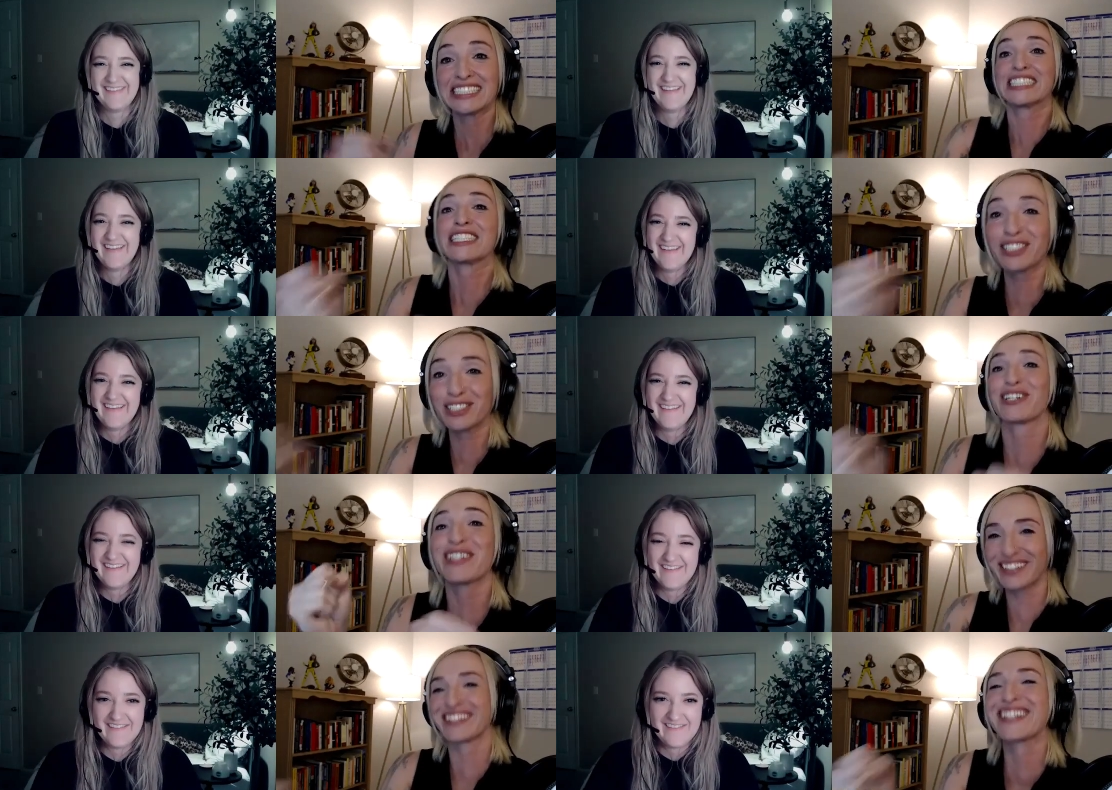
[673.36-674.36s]
Speaker 1: It's
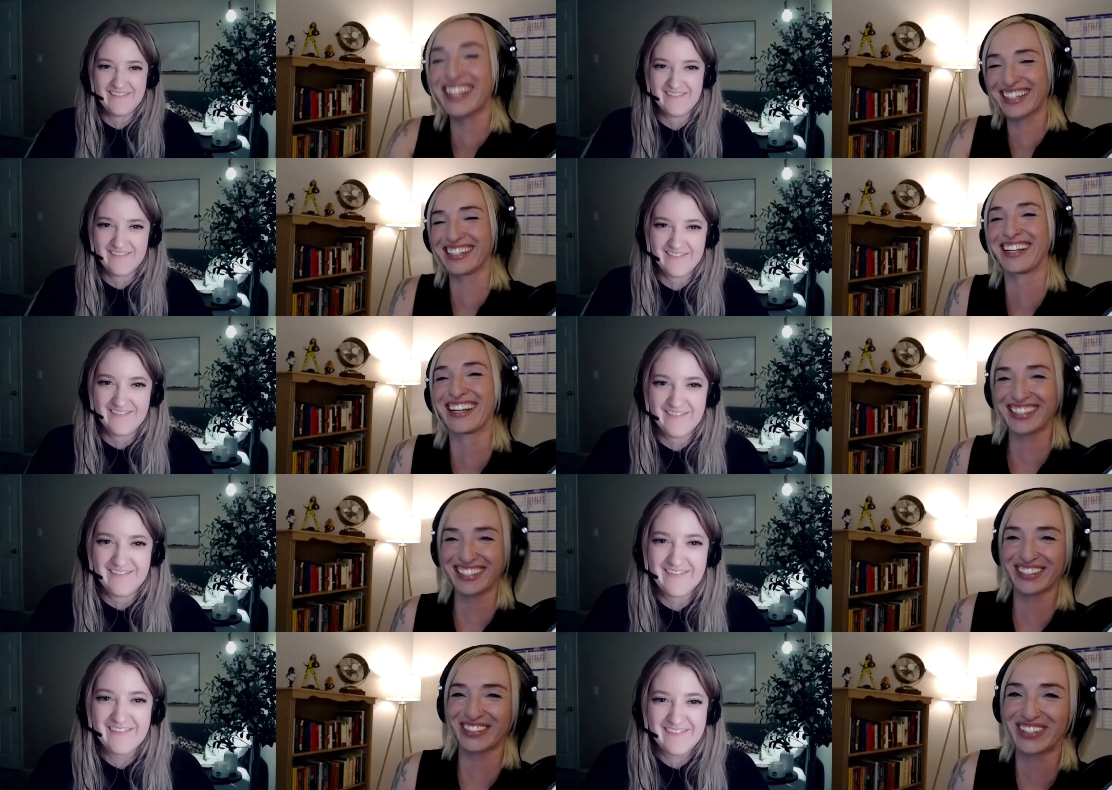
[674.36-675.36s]
SIRS. Like
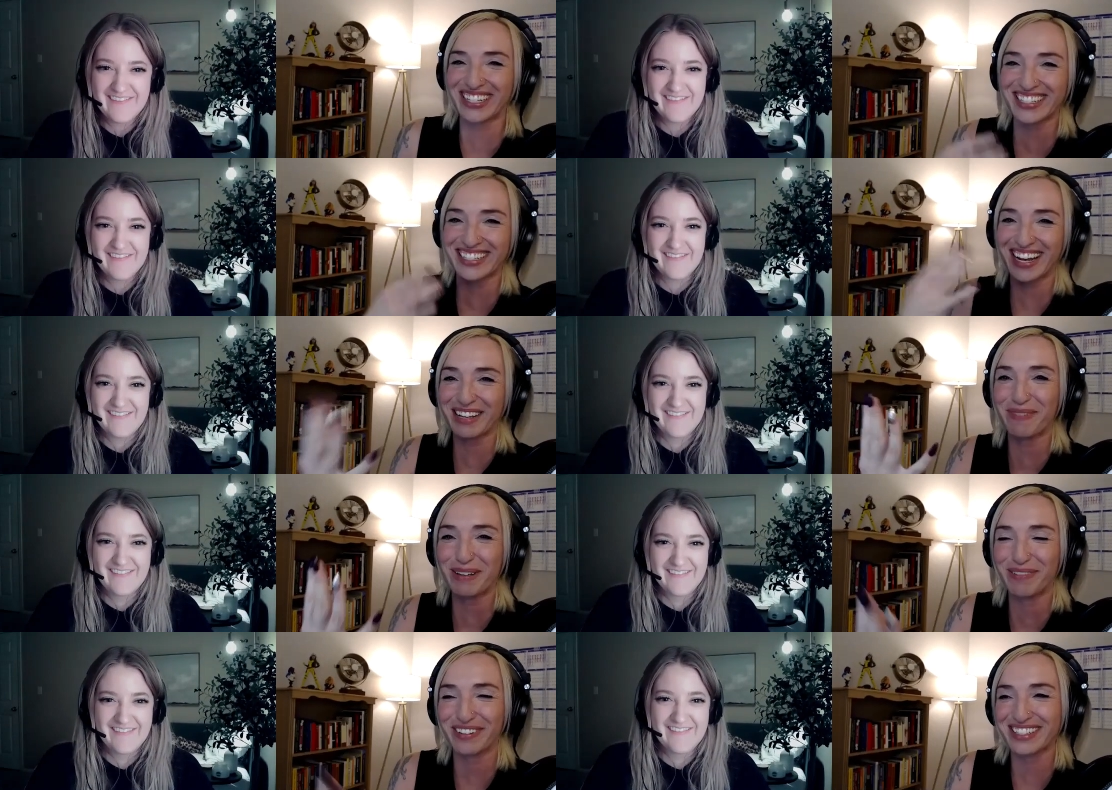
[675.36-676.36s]
I just want to shake
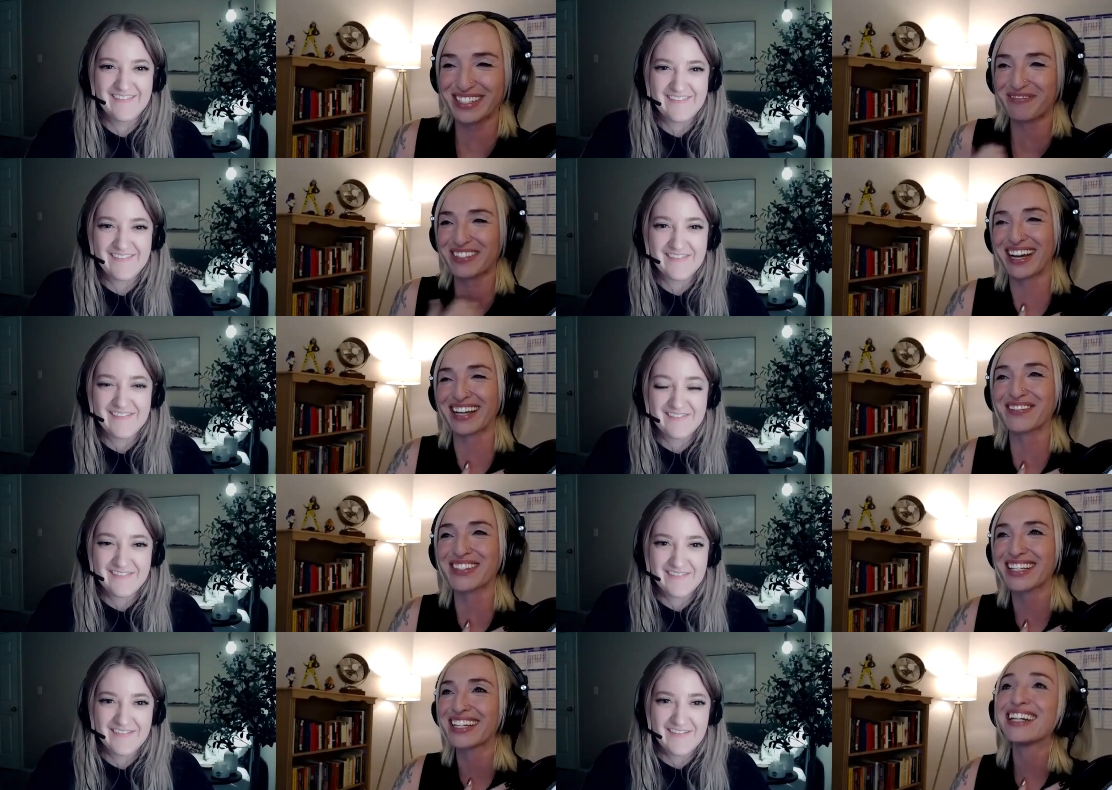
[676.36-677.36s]
people
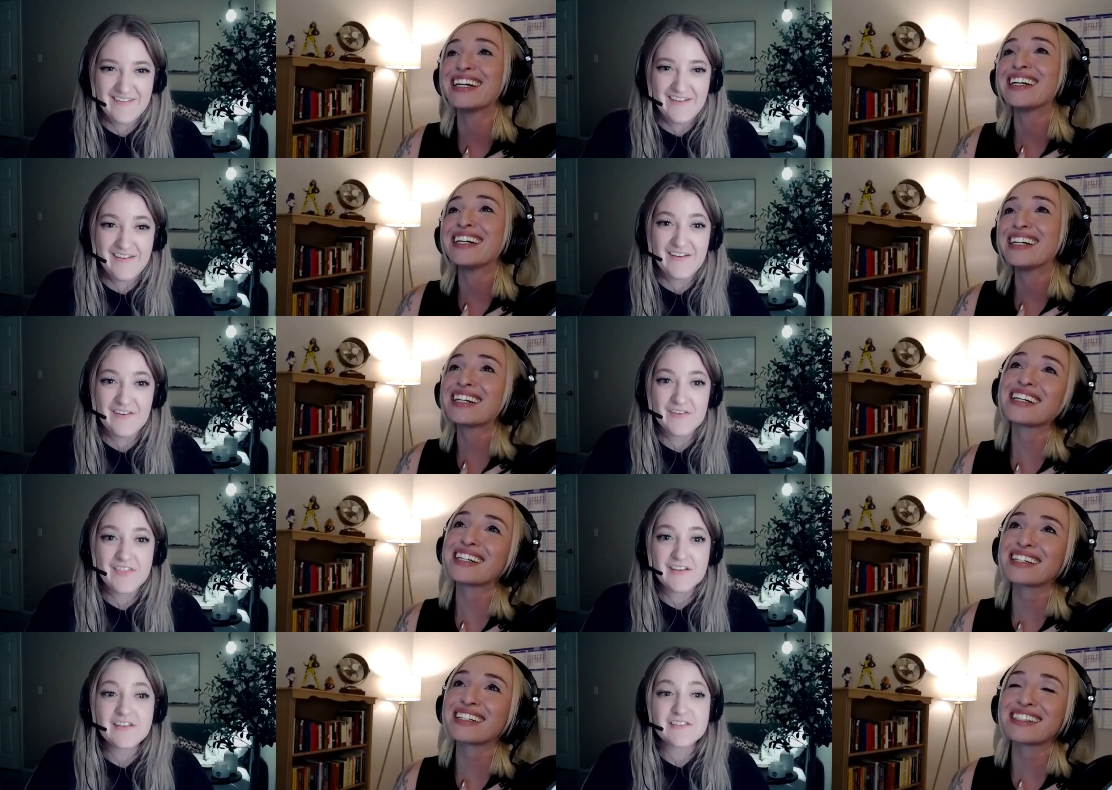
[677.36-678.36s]
sometimes.
Speaker 2: Oh,
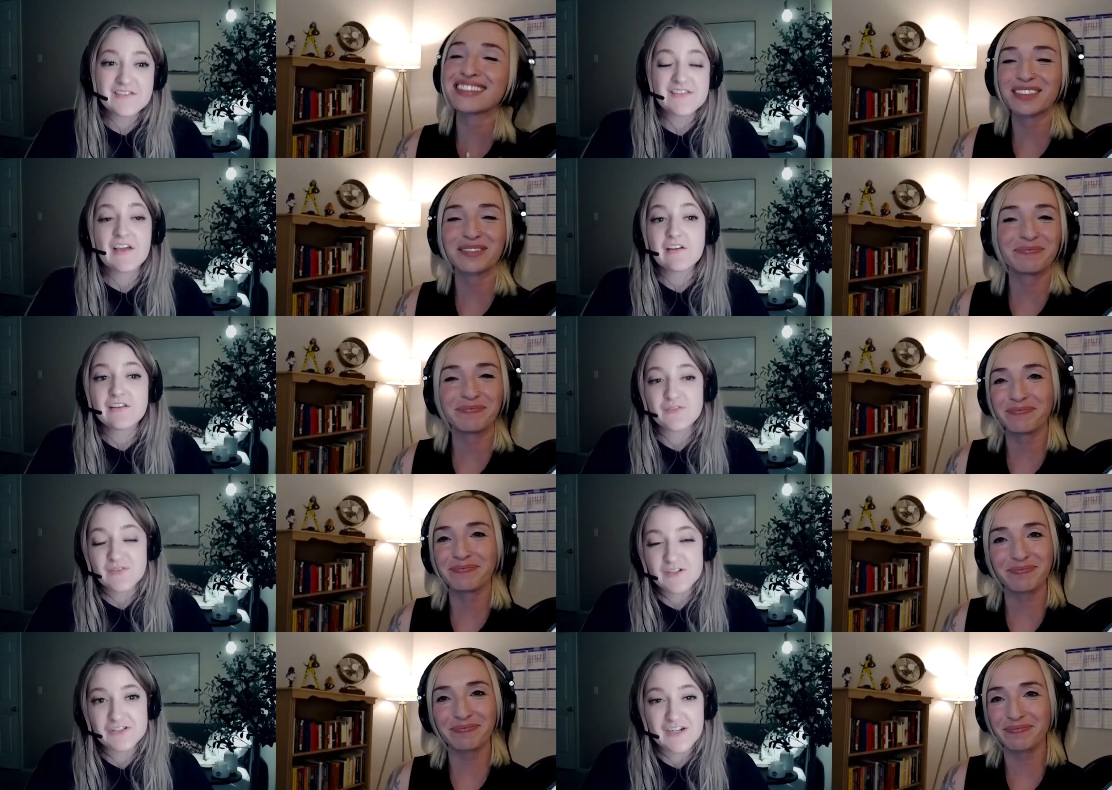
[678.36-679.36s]
that is, that is
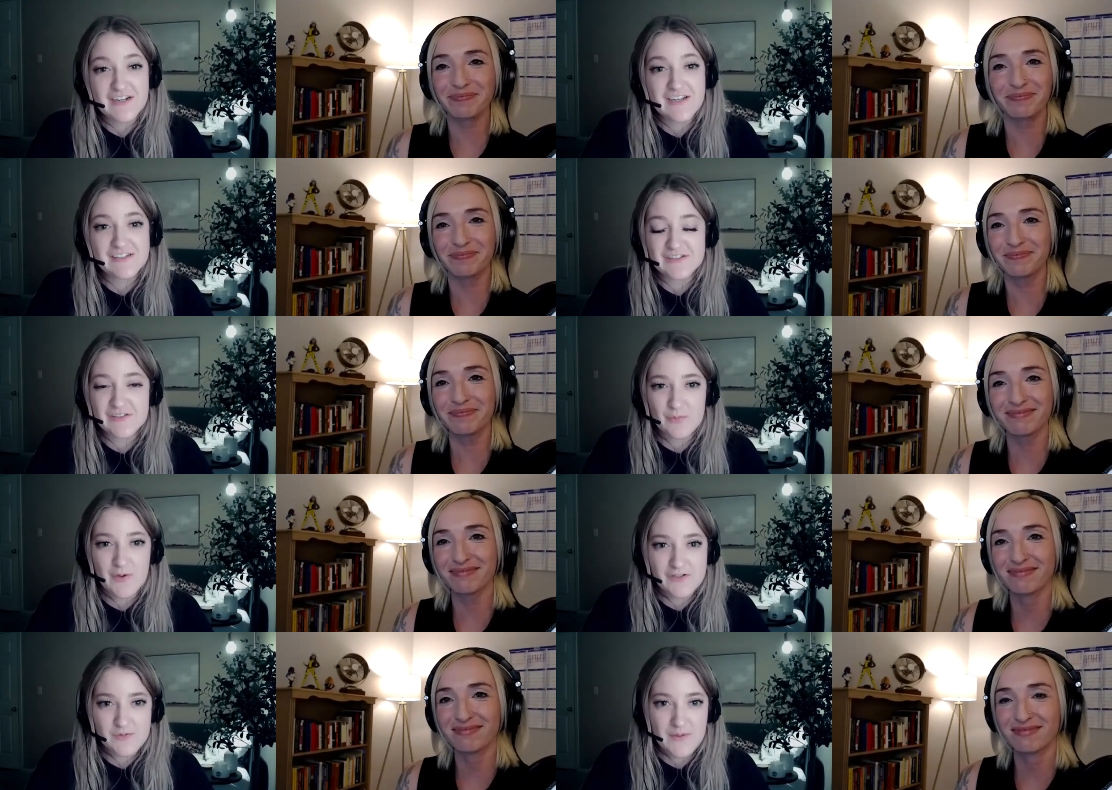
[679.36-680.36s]
frustrating to just
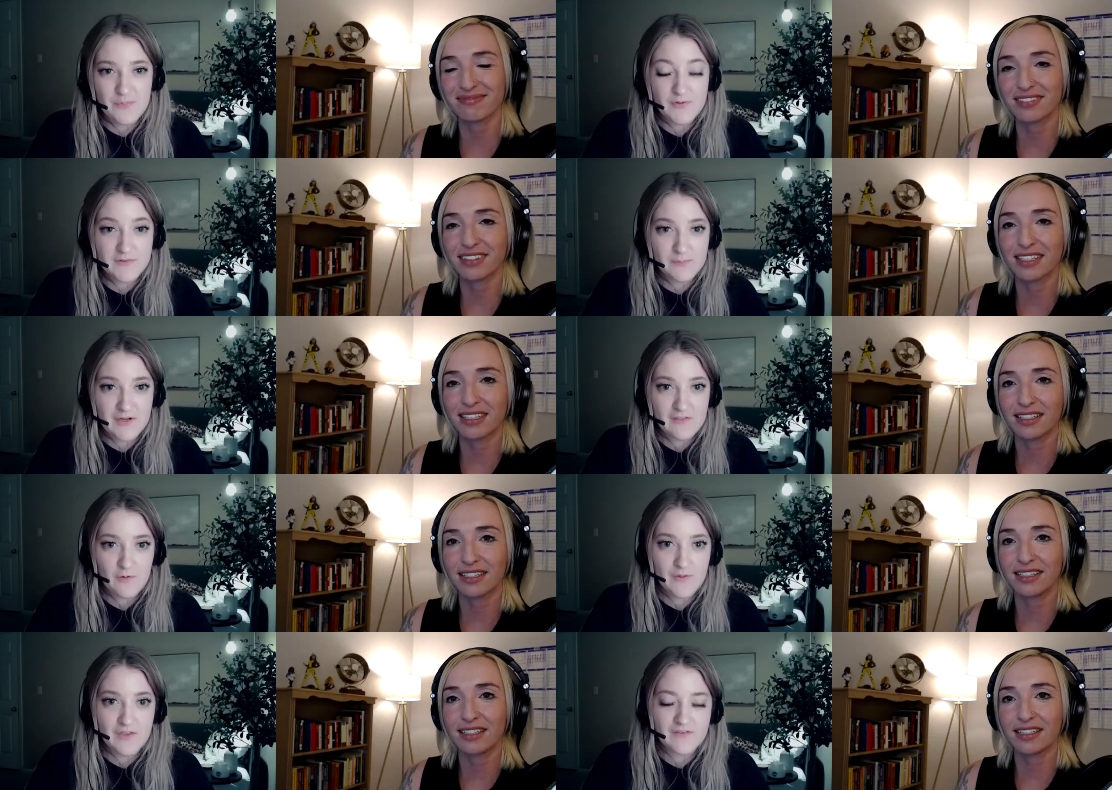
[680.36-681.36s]
watch people spinning
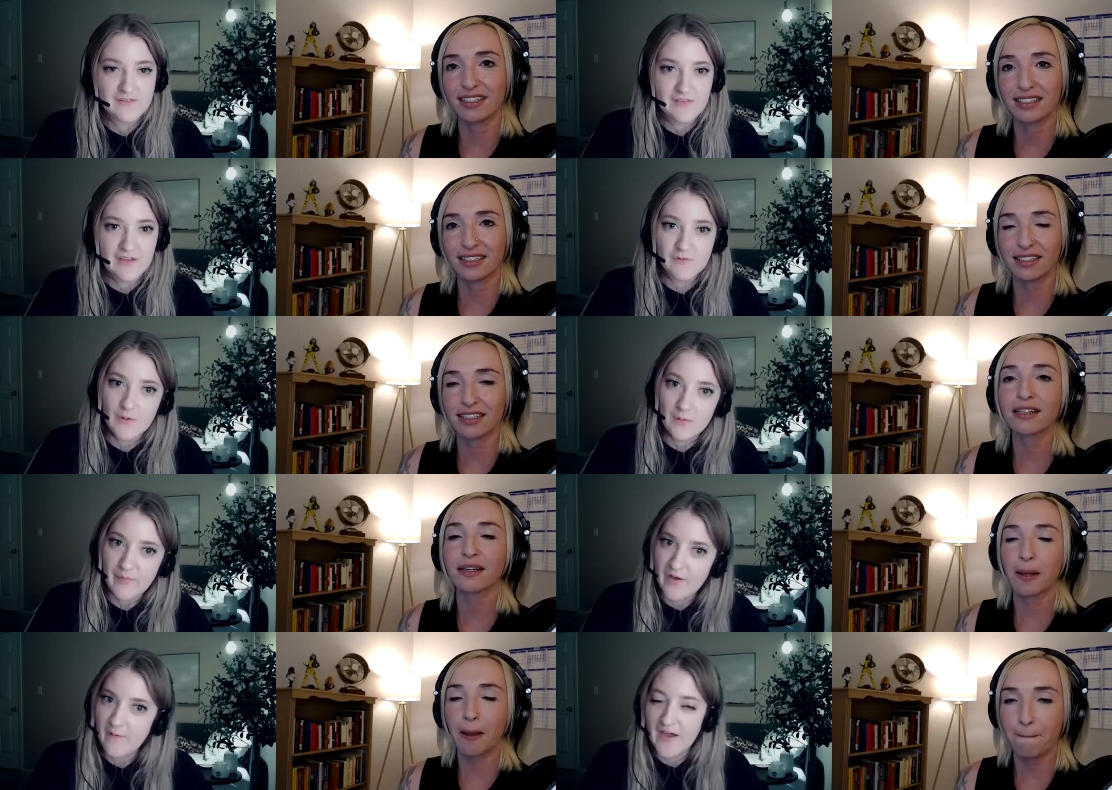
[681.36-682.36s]
their wheels and like doing
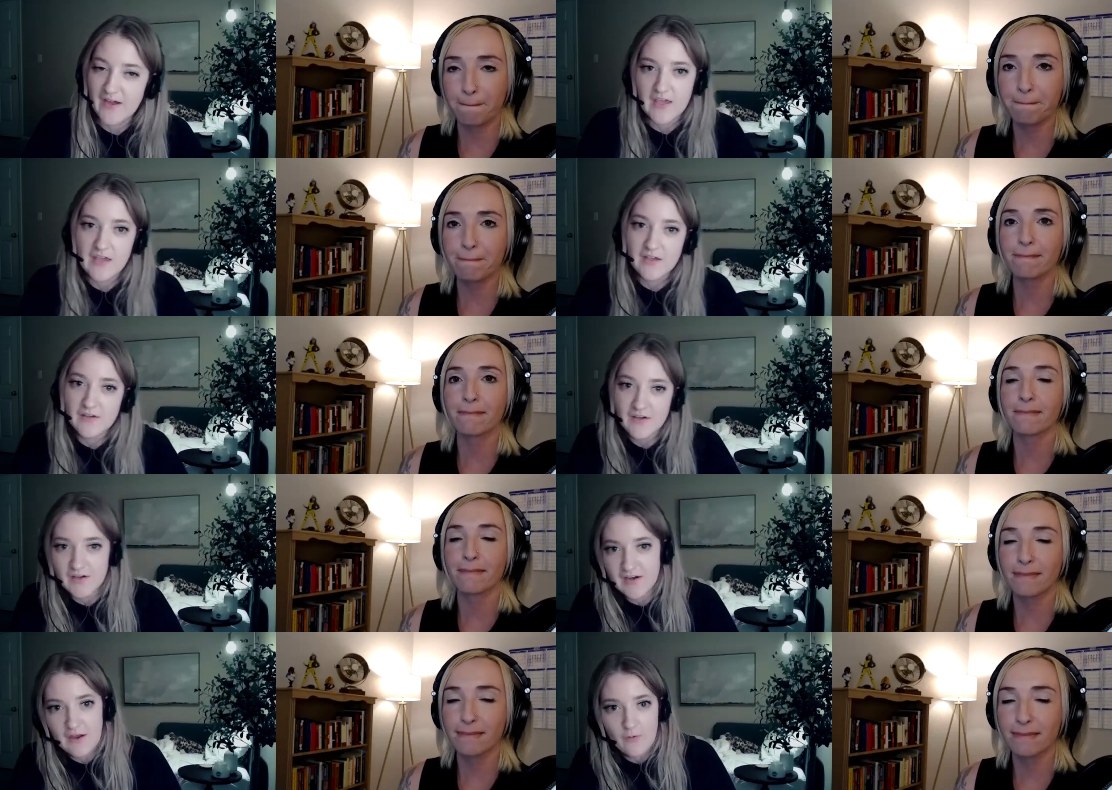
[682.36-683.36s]
biohacking and
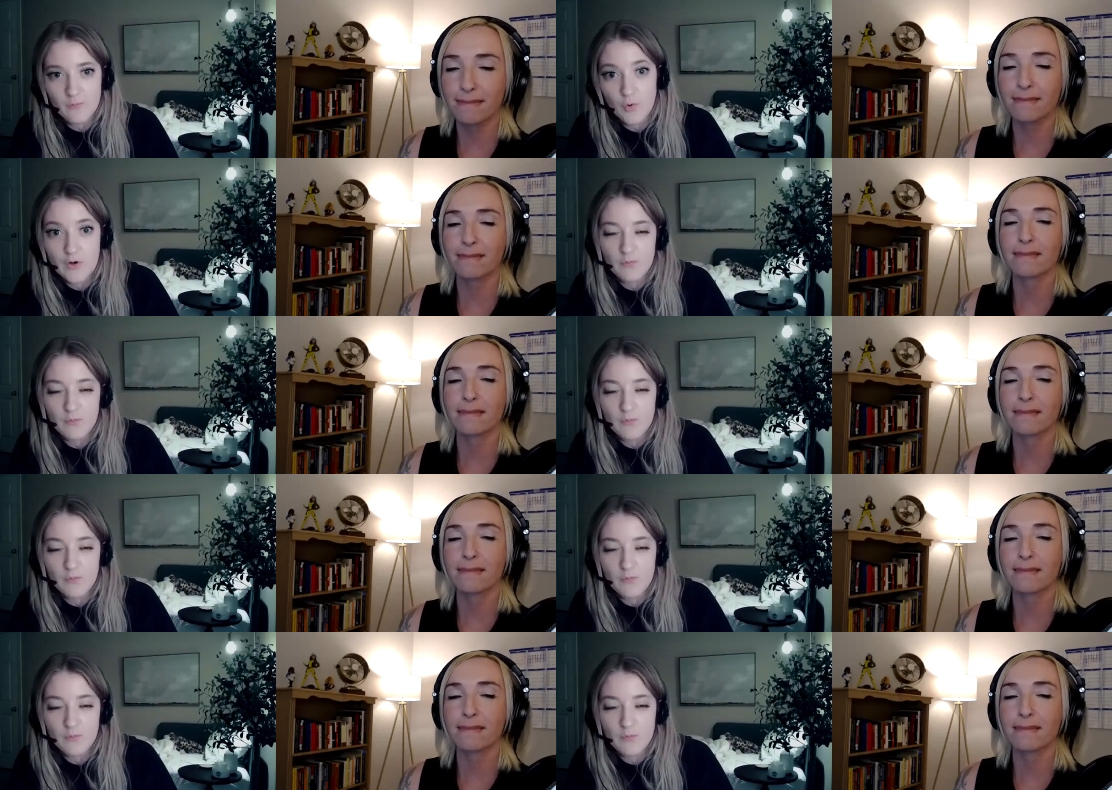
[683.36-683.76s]
cutting out more